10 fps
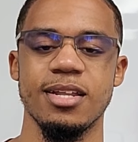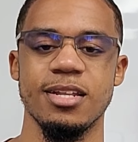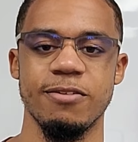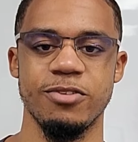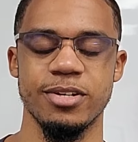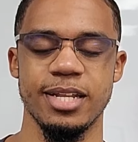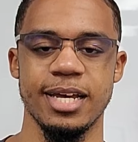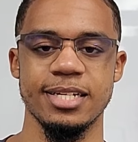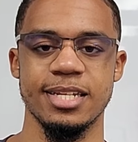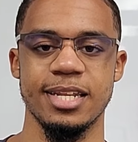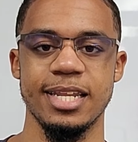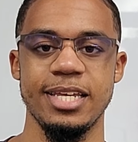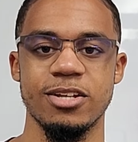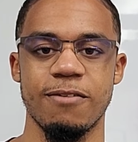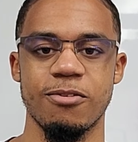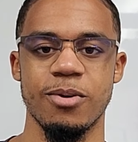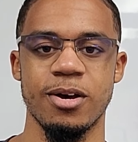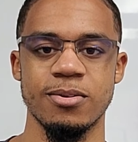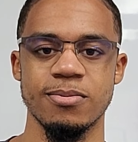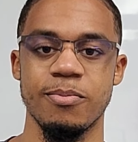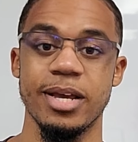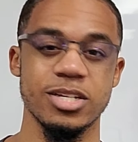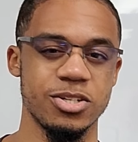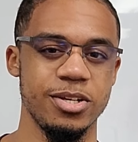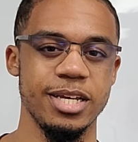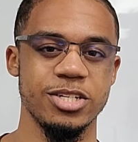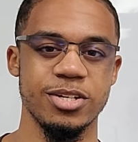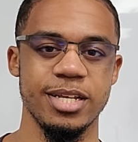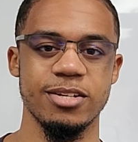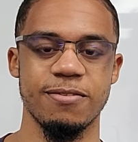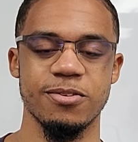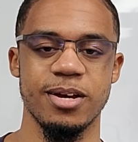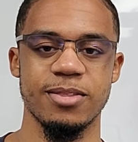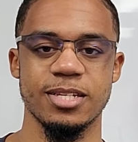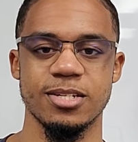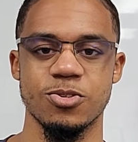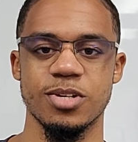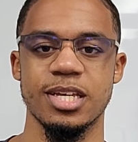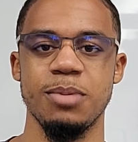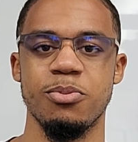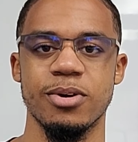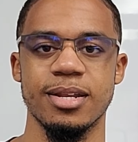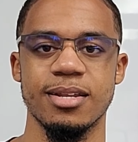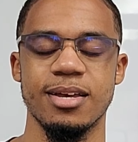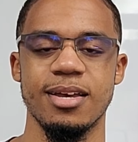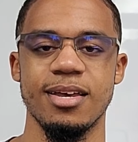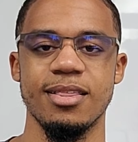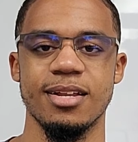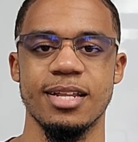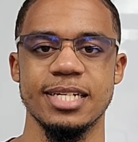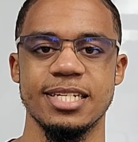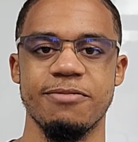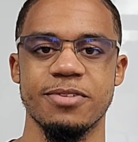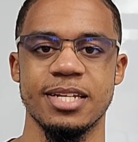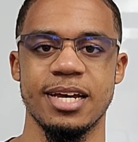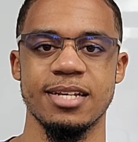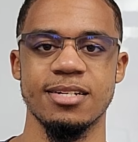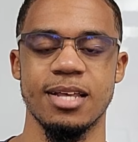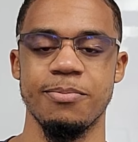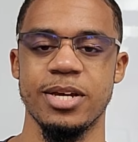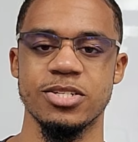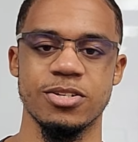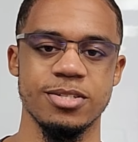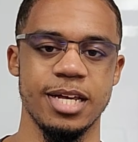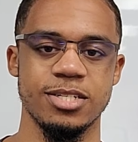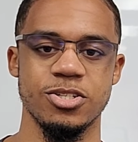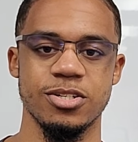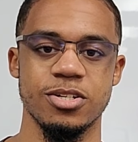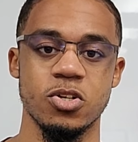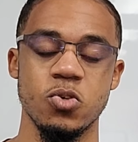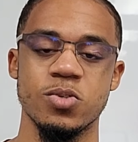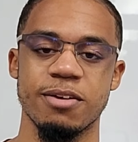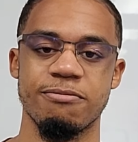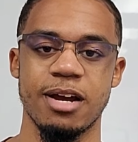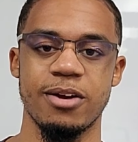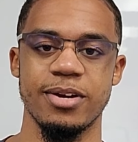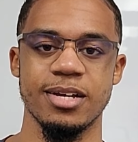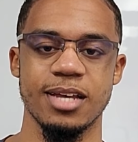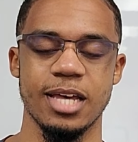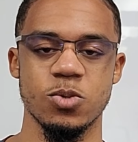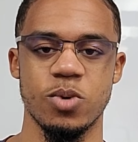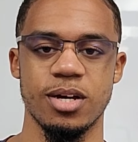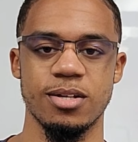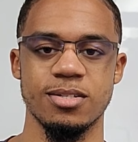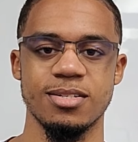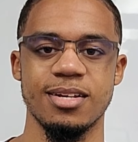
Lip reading: lift your legs and knees off the ground, making sure you get your knees off the ground. That's a sort of key point I like to emphasize. That makes sure that your glutes are firing as well